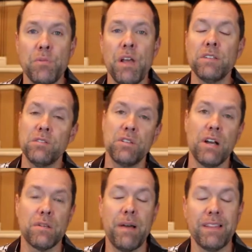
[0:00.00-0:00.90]
And we also
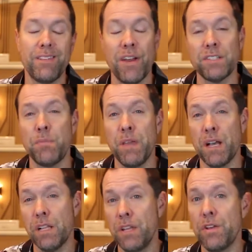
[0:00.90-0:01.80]
talked about that there has to be
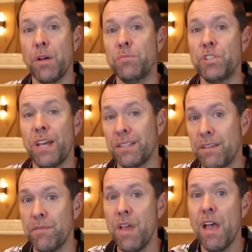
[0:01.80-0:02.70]
a clear
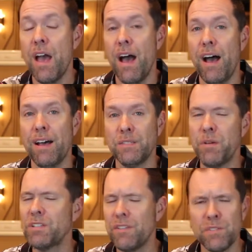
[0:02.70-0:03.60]
objective,
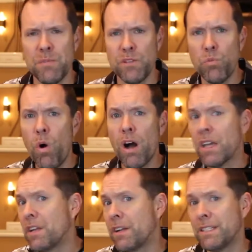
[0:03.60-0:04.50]
especially if somebody's
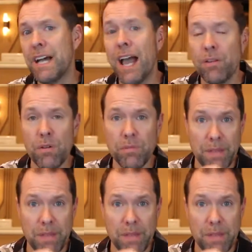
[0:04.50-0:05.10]
walking on a tightrope.